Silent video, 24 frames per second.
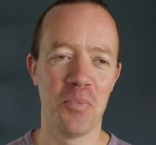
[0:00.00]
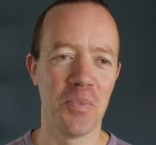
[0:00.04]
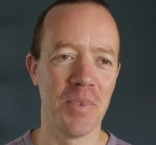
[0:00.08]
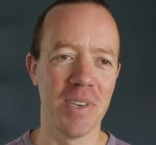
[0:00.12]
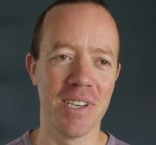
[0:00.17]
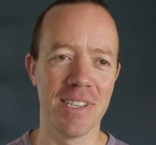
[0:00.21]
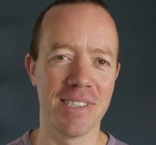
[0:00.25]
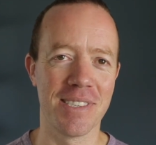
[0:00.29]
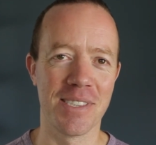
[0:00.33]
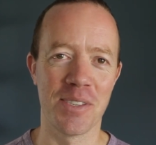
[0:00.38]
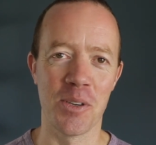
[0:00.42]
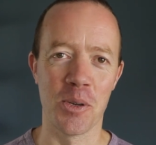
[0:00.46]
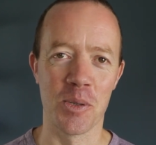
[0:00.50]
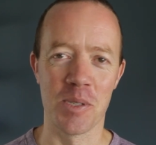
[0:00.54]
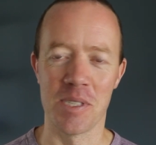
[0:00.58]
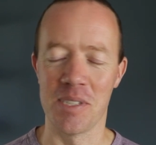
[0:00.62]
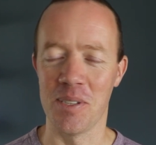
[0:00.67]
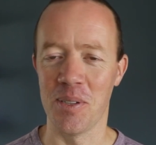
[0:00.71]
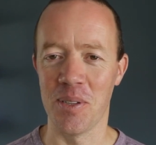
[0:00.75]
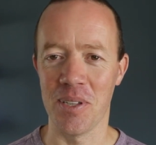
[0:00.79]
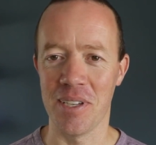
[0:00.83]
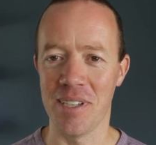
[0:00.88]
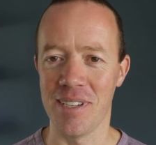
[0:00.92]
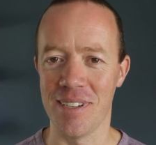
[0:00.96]
it's so
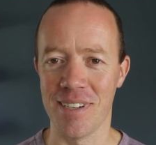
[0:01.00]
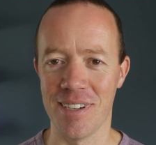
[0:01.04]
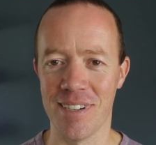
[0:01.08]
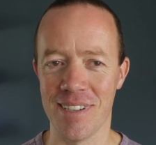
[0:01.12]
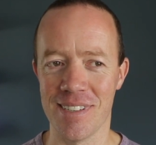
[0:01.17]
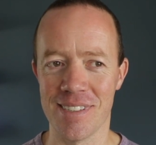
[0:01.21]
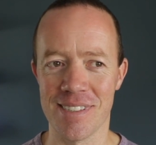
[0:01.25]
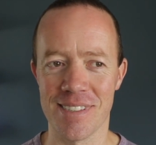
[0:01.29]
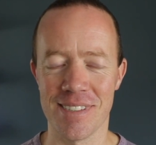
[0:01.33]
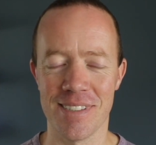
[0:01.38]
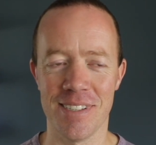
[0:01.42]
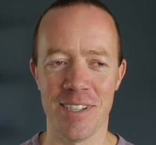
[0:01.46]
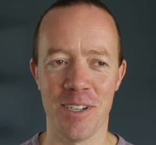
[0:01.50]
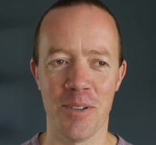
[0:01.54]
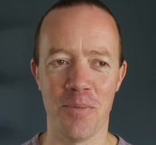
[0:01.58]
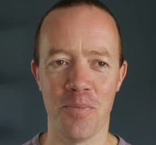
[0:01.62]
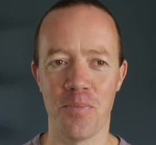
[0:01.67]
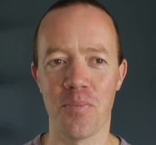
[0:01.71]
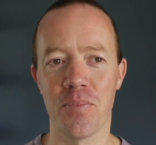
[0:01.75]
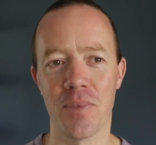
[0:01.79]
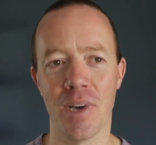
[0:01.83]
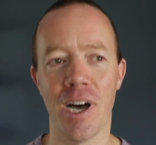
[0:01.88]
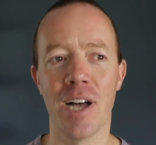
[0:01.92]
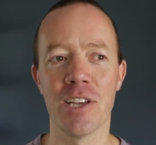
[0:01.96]
silly, you guys.
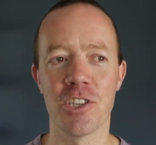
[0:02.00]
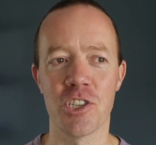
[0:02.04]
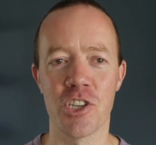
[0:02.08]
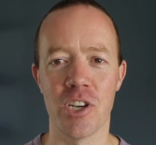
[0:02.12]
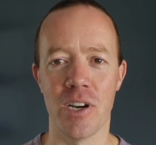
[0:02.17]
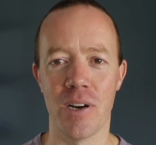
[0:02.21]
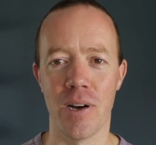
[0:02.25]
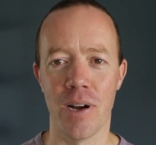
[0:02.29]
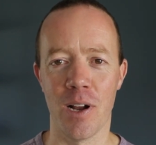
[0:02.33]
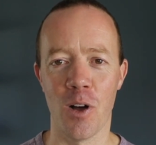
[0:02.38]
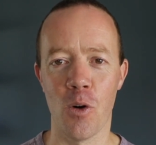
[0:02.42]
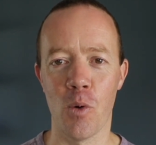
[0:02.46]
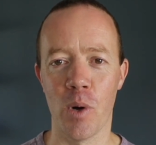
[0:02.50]
I'll share it.